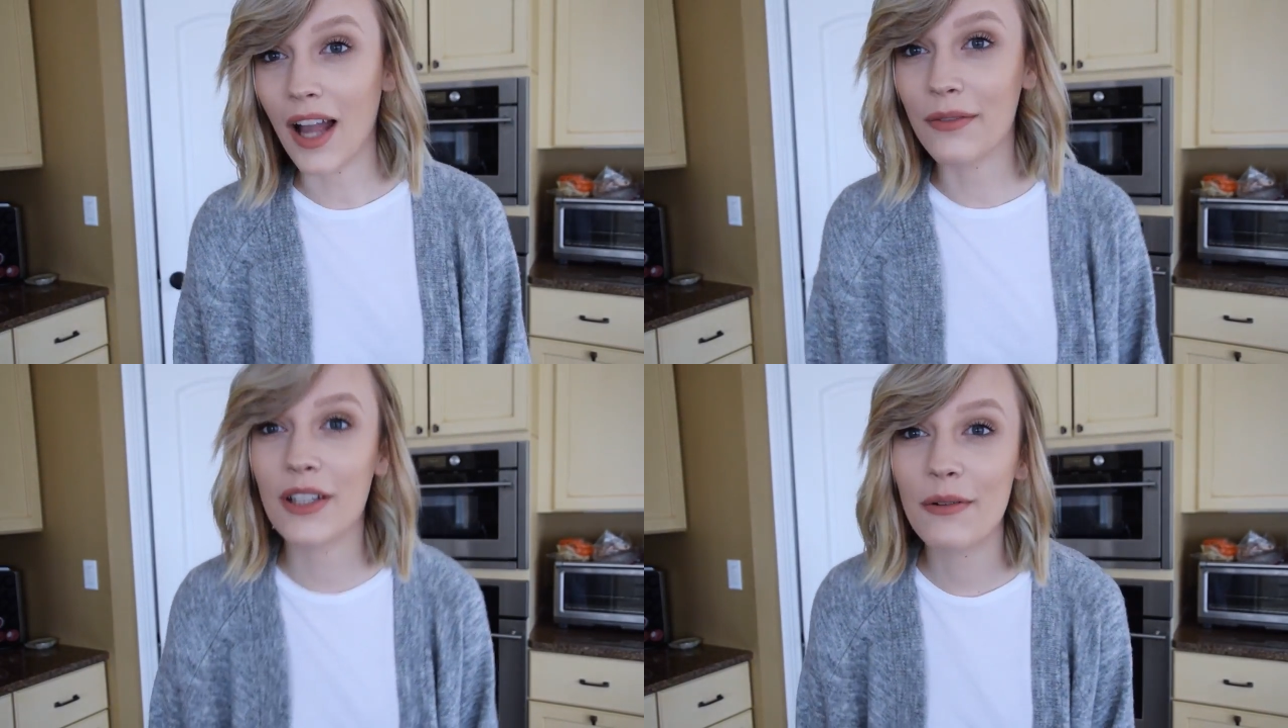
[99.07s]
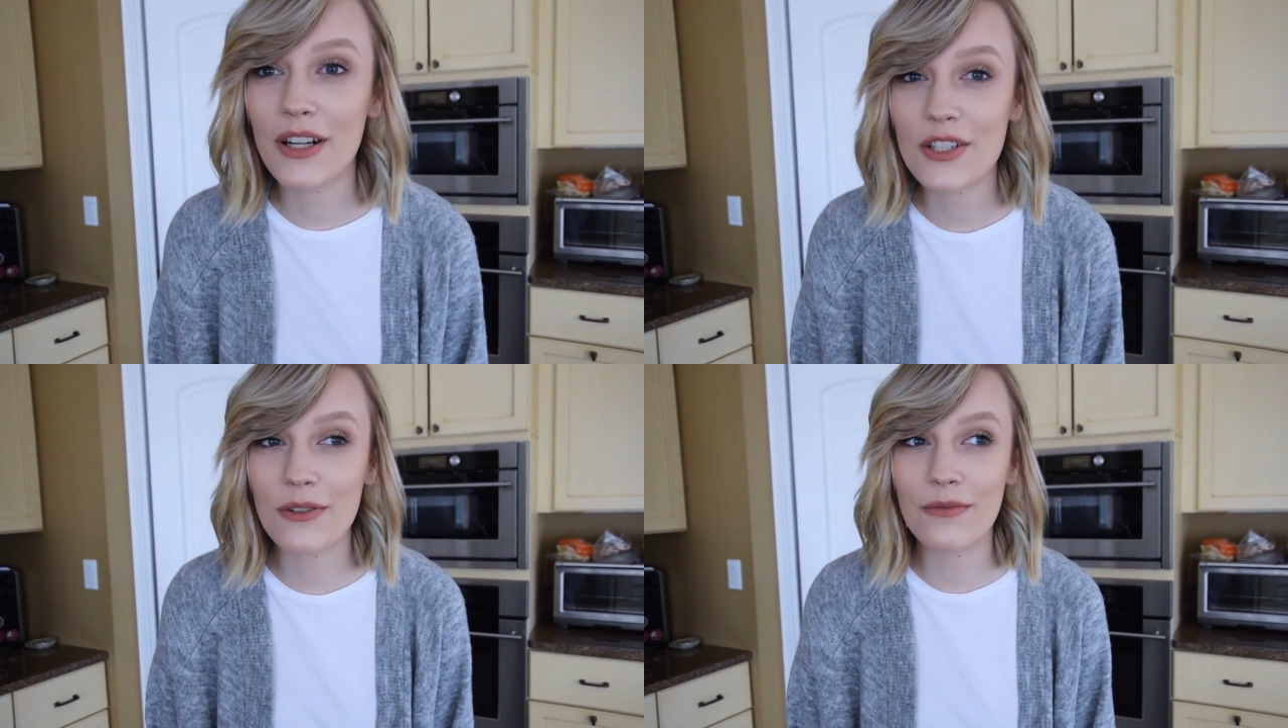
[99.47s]
I really
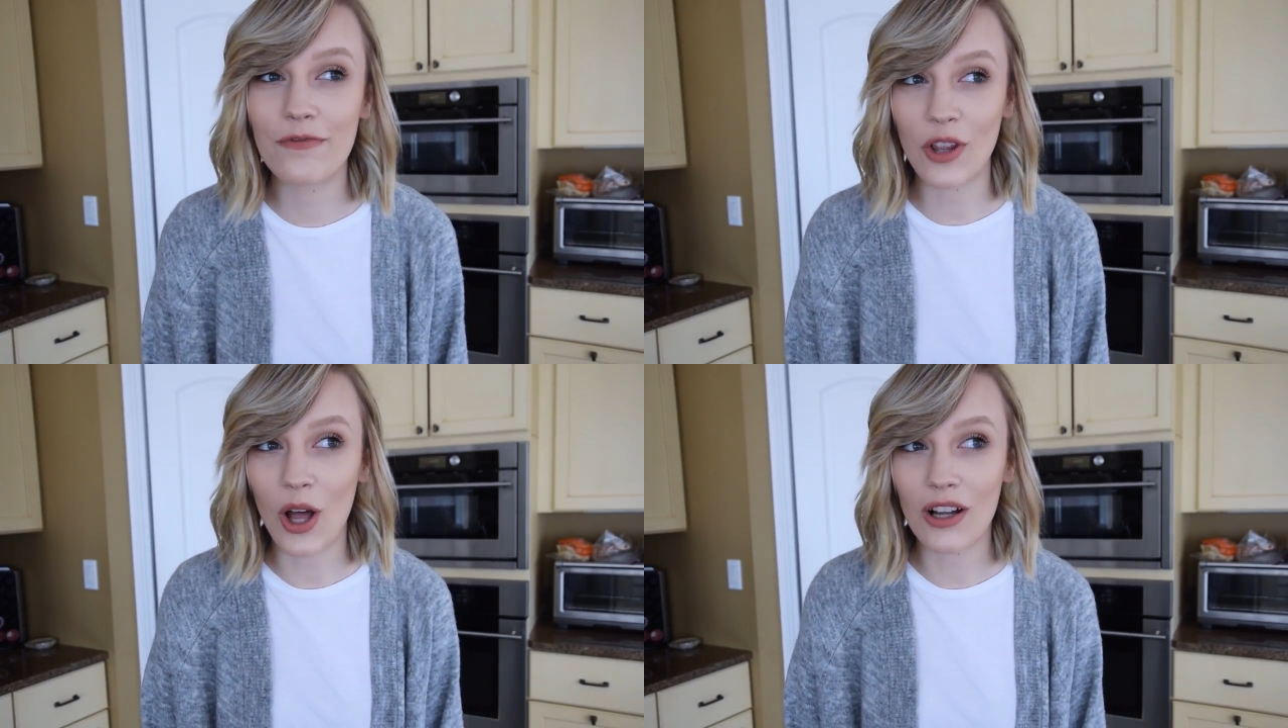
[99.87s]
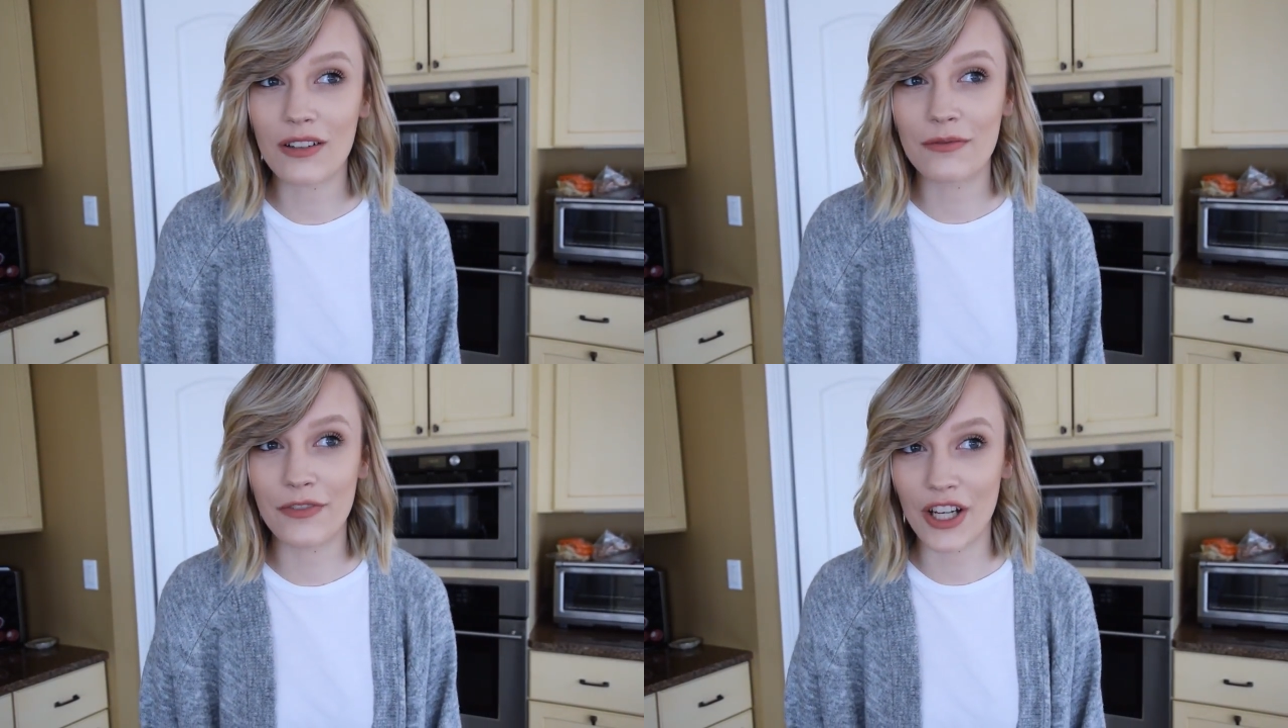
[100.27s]
want to do
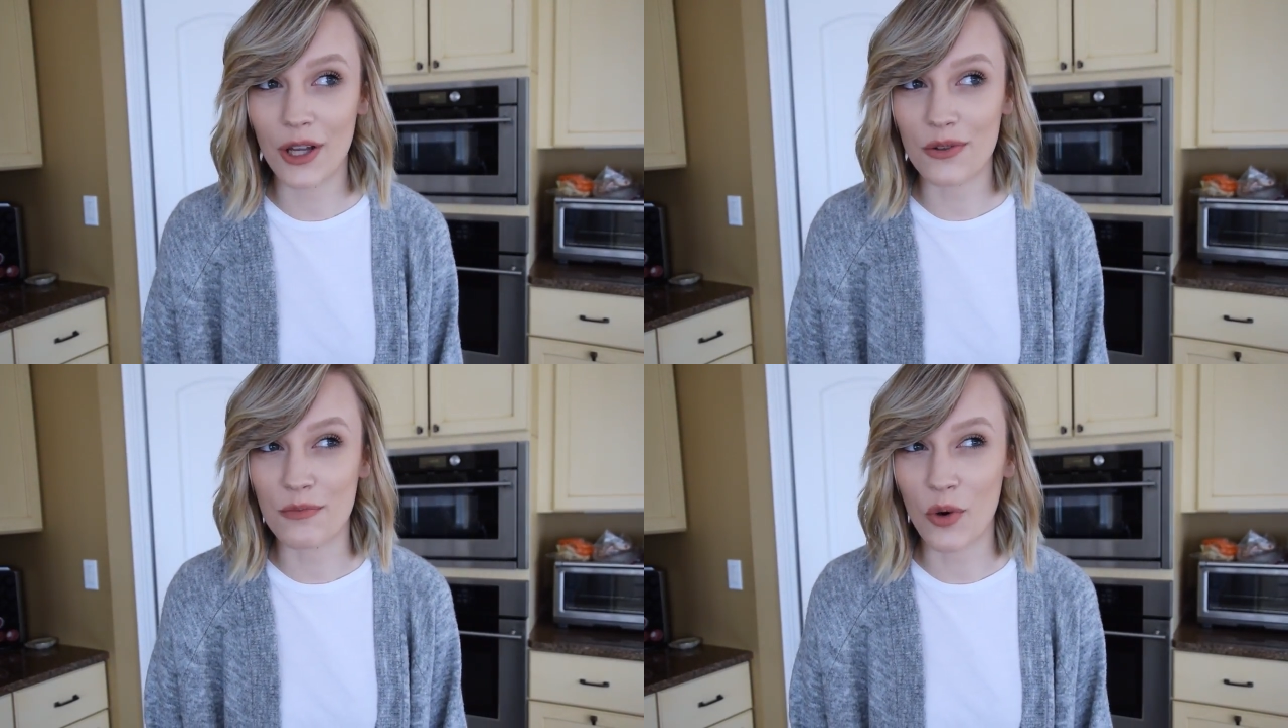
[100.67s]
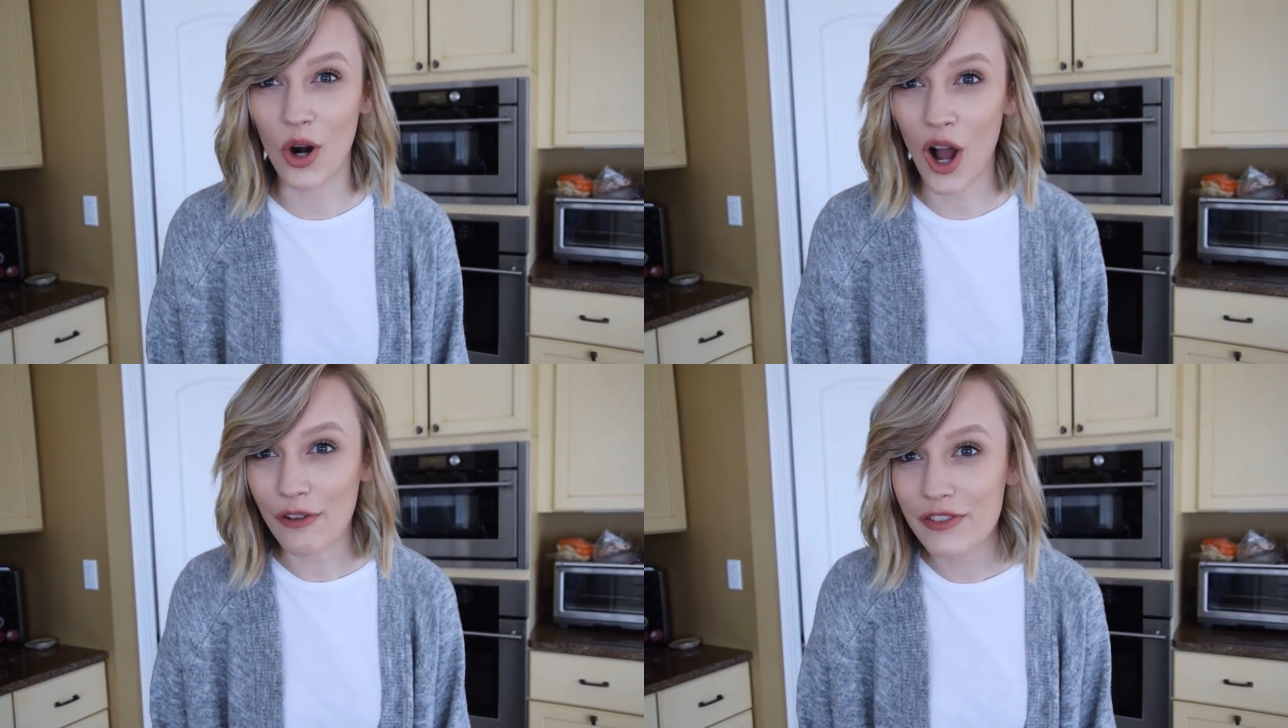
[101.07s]
vlog videos
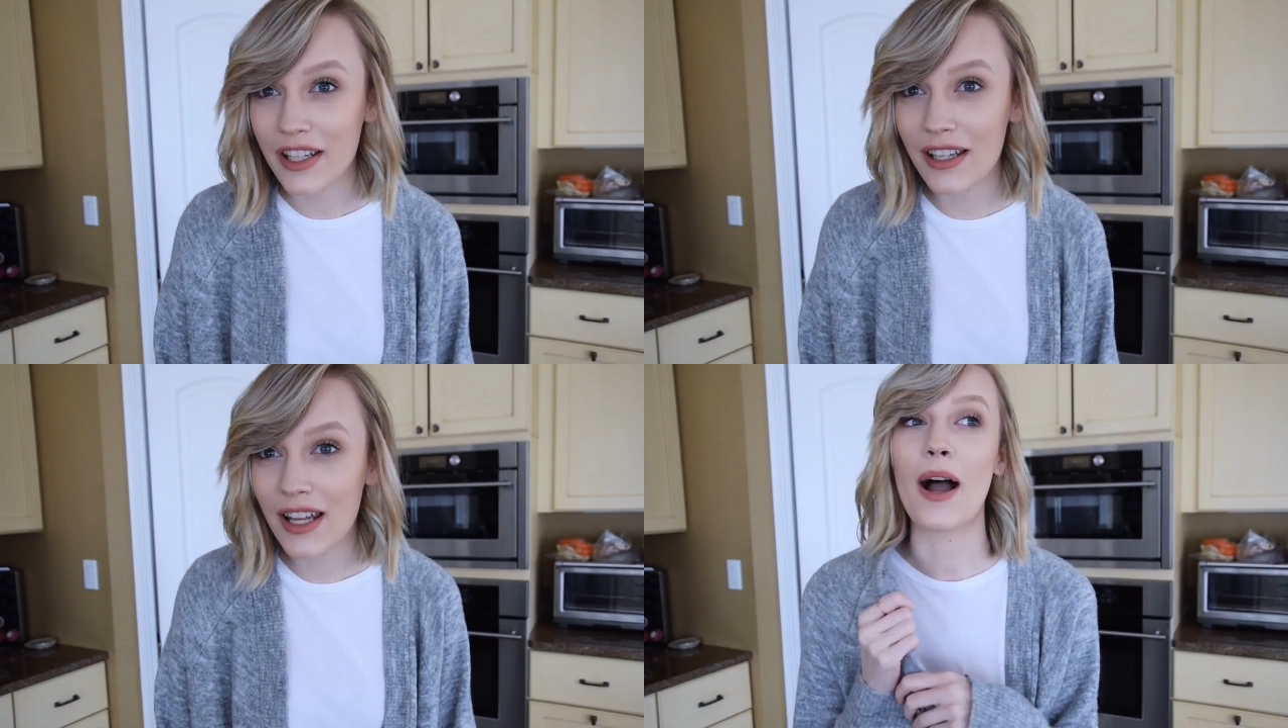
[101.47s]
more often.